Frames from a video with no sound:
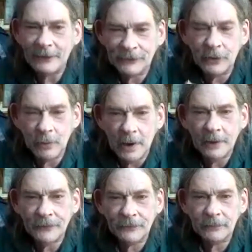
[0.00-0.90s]
to
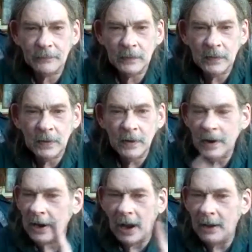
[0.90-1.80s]
us,
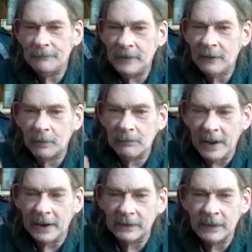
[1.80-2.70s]
I've never
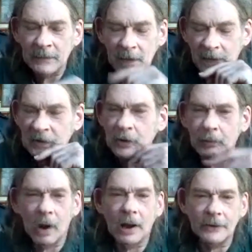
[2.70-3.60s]
met a
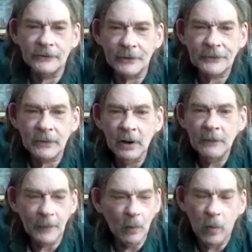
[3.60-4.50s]
neurologist
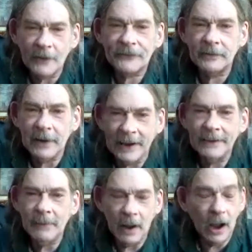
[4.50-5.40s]
that wasn't
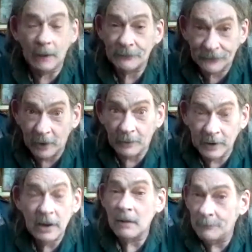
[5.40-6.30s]
I'm
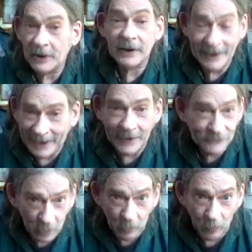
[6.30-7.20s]
sorry, but an
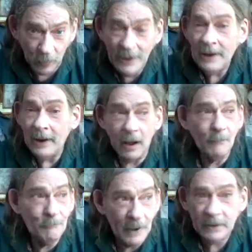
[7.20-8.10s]
asshole, a
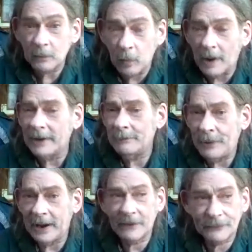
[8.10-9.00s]
butt wipe
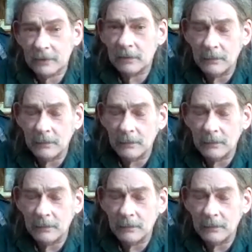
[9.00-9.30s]
past